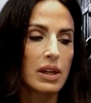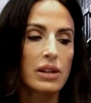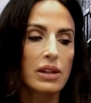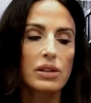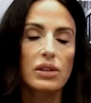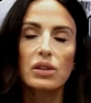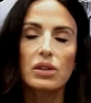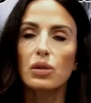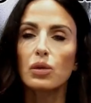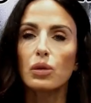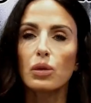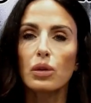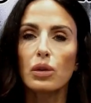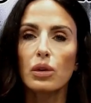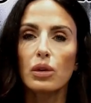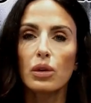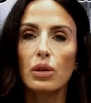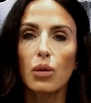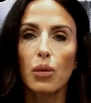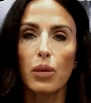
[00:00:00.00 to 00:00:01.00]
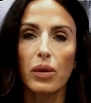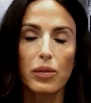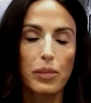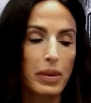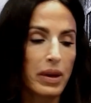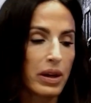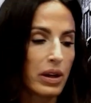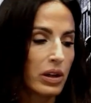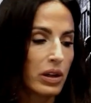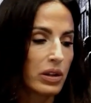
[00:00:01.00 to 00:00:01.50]
school with
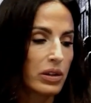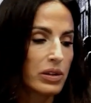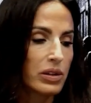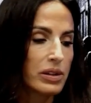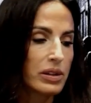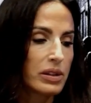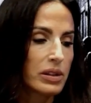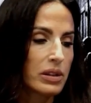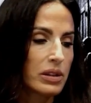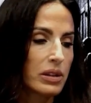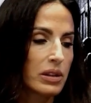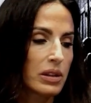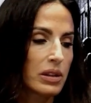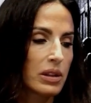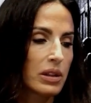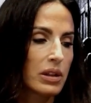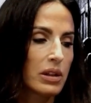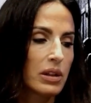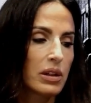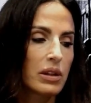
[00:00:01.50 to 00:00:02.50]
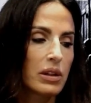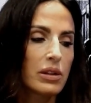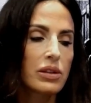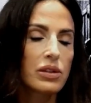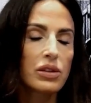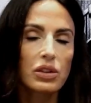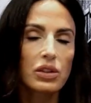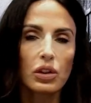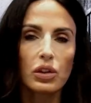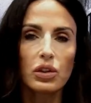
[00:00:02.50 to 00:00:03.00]
peers,
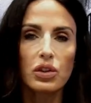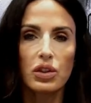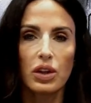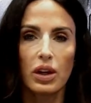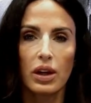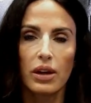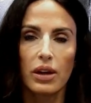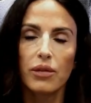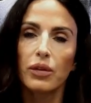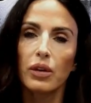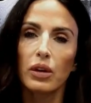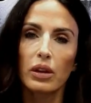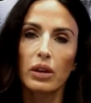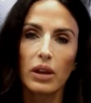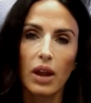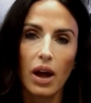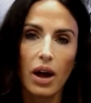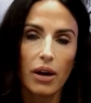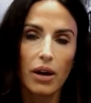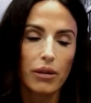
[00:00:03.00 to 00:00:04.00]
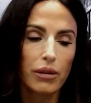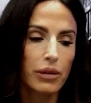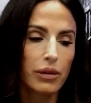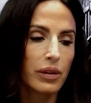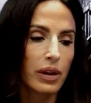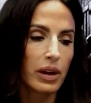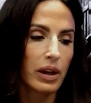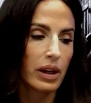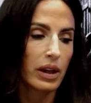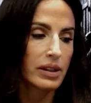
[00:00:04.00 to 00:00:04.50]
searching for love
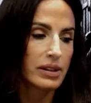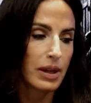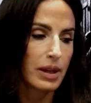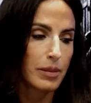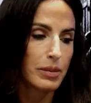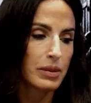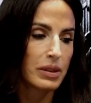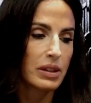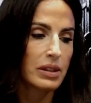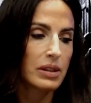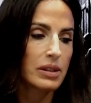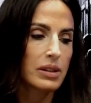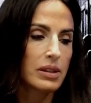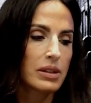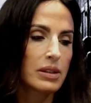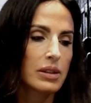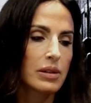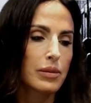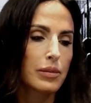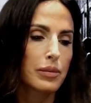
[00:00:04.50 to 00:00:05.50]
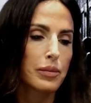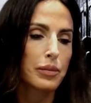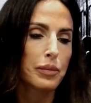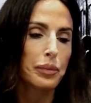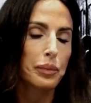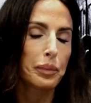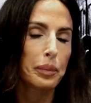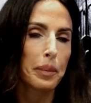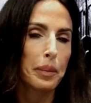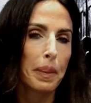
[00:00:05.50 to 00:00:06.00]
and acceptance.
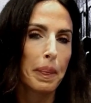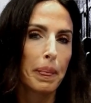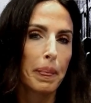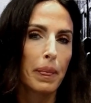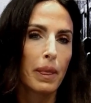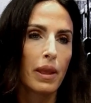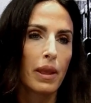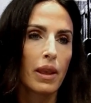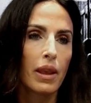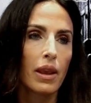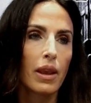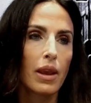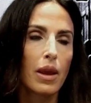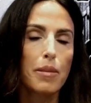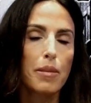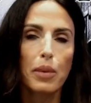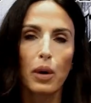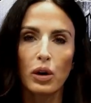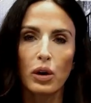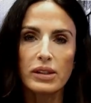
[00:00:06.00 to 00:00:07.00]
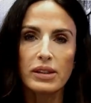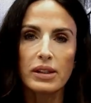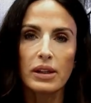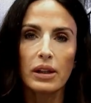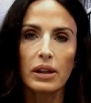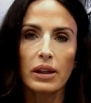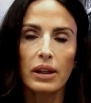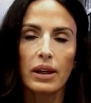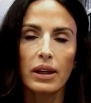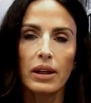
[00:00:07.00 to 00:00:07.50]

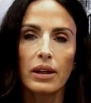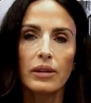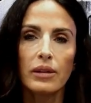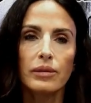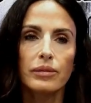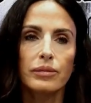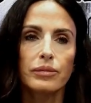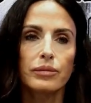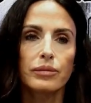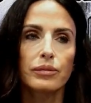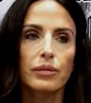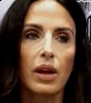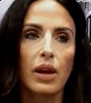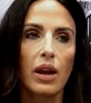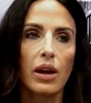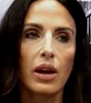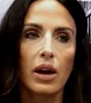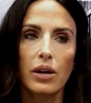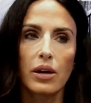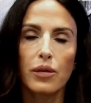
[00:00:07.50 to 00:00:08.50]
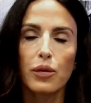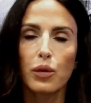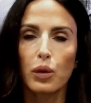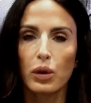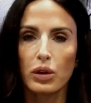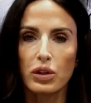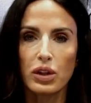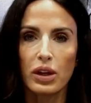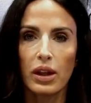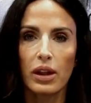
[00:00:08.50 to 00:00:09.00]
Personally, and
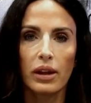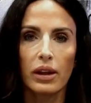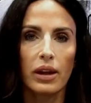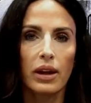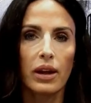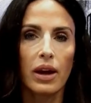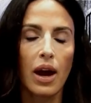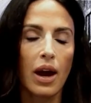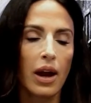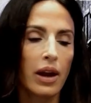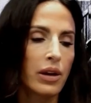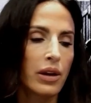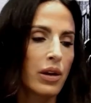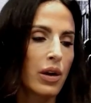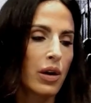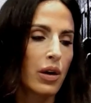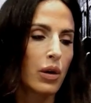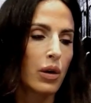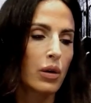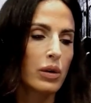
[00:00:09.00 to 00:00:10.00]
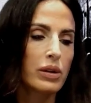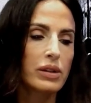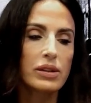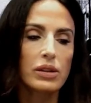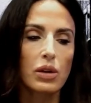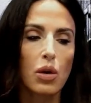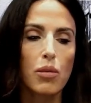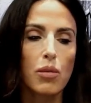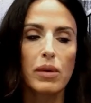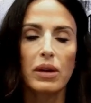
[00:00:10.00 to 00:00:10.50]
unfortunately, I know
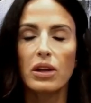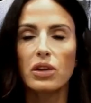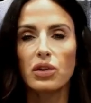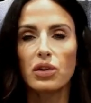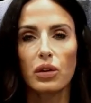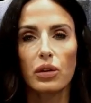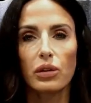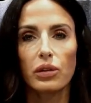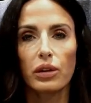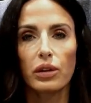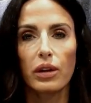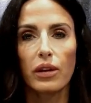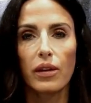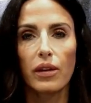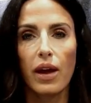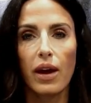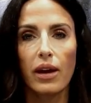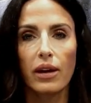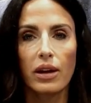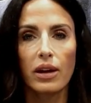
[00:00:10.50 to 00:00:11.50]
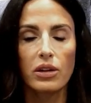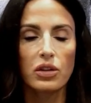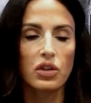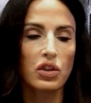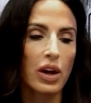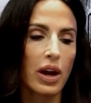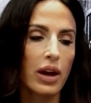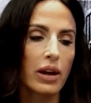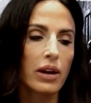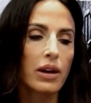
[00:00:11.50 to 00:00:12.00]
so many children that can
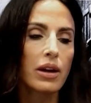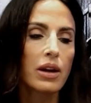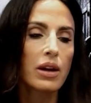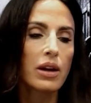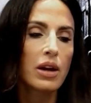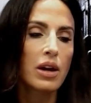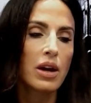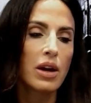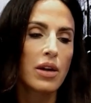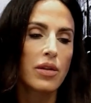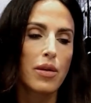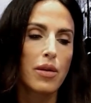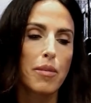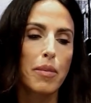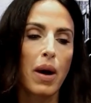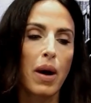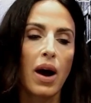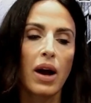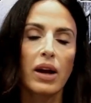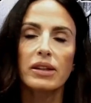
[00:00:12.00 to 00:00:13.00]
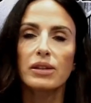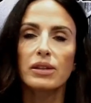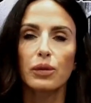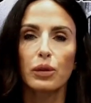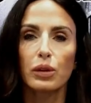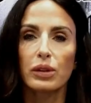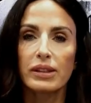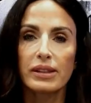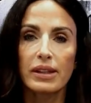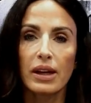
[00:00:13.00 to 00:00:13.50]
check the box for
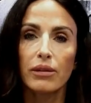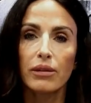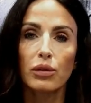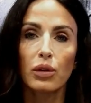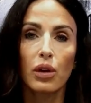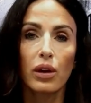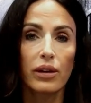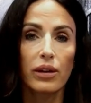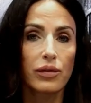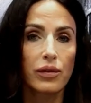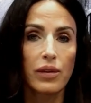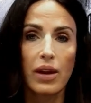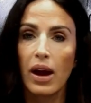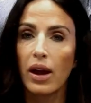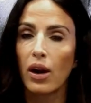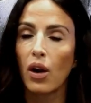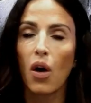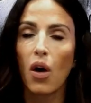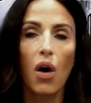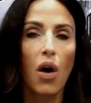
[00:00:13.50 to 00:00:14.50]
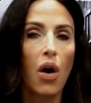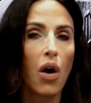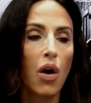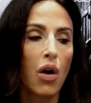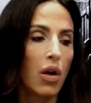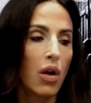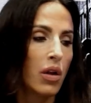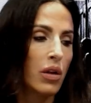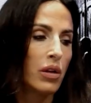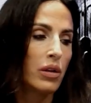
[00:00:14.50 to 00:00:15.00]
several, if not
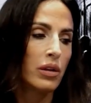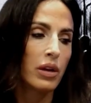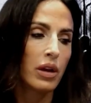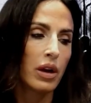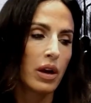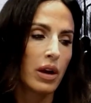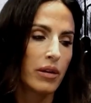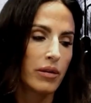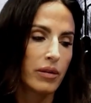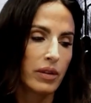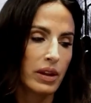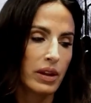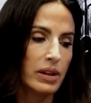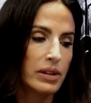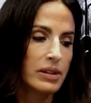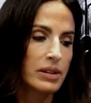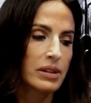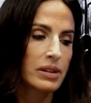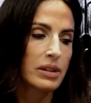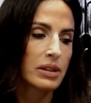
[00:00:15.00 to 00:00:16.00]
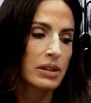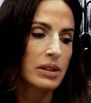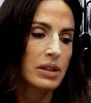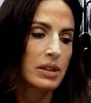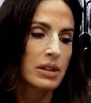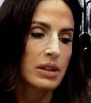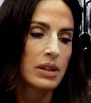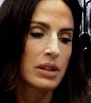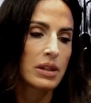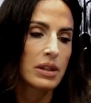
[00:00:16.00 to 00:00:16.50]
all, of these.
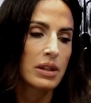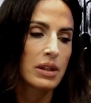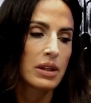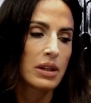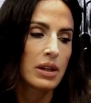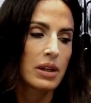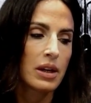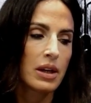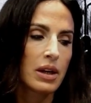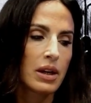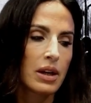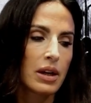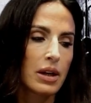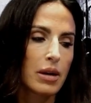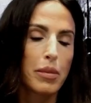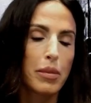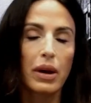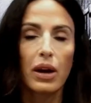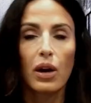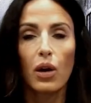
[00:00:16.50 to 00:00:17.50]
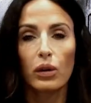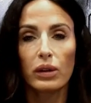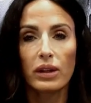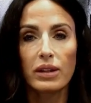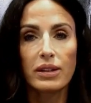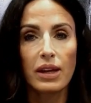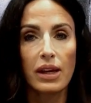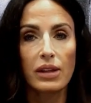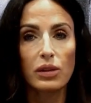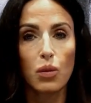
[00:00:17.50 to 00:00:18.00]
But it only
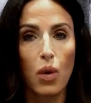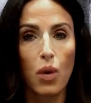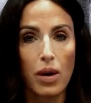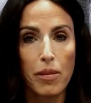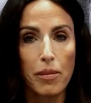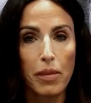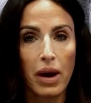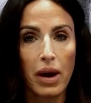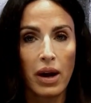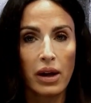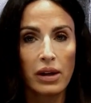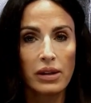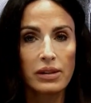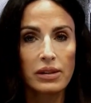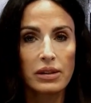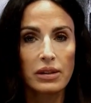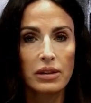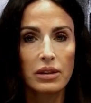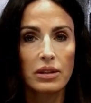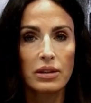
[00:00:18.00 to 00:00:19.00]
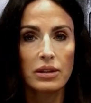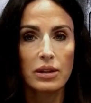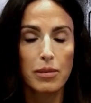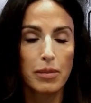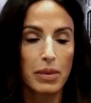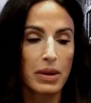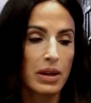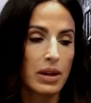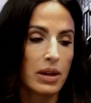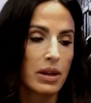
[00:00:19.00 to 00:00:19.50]
takes one box to
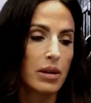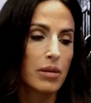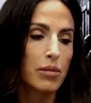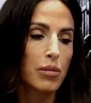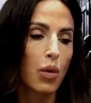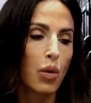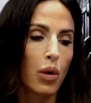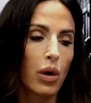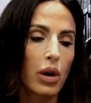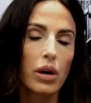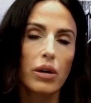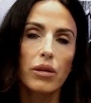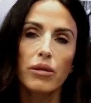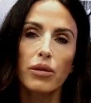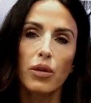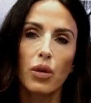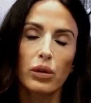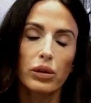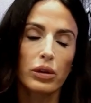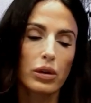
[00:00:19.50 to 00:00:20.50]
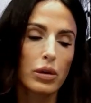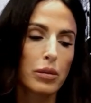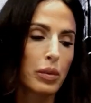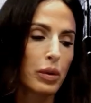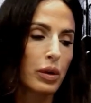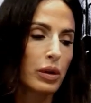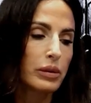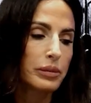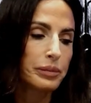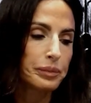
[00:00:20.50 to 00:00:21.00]
be more
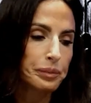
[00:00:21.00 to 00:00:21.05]
vulnerable.